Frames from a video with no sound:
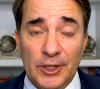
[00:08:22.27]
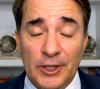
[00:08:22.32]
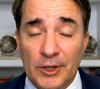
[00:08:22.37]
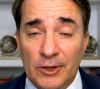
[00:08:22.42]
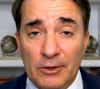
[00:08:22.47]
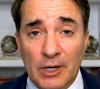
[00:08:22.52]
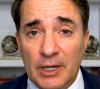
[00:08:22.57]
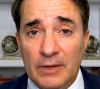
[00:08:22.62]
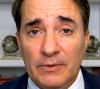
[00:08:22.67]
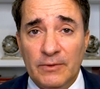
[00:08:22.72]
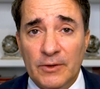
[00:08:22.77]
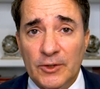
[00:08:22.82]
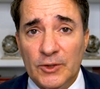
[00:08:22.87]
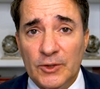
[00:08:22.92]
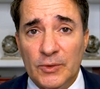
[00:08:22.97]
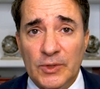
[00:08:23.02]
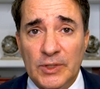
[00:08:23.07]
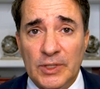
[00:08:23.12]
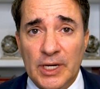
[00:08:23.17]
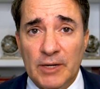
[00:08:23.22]
you know a lot of
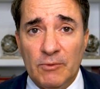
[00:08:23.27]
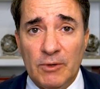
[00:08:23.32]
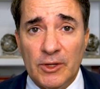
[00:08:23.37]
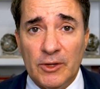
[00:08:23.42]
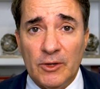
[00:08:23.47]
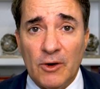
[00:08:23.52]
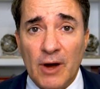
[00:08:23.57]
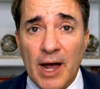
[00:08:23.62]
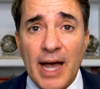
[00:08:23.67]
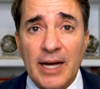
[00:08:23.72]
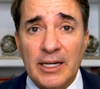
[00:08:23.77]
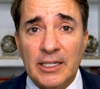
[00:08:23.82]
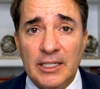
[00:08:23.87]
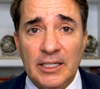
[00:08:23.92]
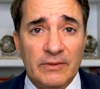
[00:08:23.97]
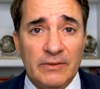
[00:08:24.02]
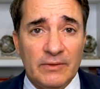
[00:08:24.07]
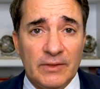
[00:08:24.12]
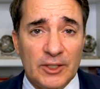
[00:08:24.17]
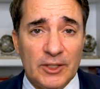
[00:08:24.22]
folks will say well they're
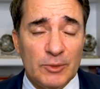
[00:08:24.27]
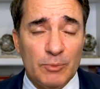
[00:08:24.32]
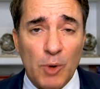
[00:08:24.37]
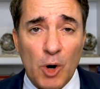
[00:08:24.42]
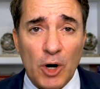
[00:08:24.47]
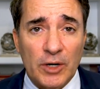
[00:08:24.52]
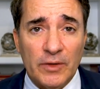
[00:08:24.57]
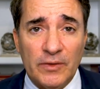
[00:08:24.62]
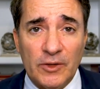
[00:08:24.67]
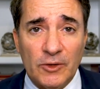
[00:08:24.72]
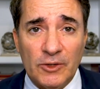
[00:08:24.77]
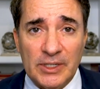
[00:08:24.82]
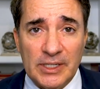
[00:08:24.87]
active as part of